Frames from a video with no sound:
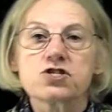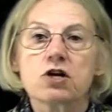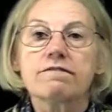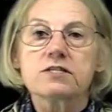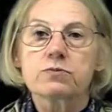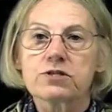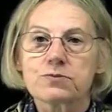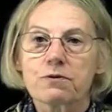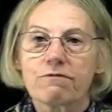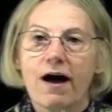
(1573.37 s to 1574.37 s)
service which is
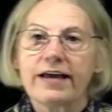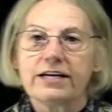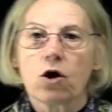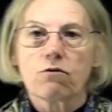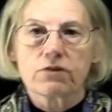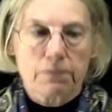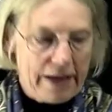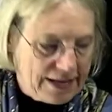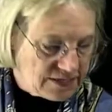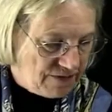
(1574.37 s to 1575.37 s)
provided over the
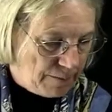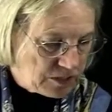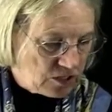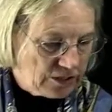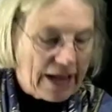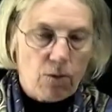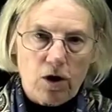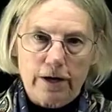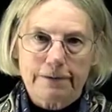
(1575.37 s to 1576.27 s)
passive optical network.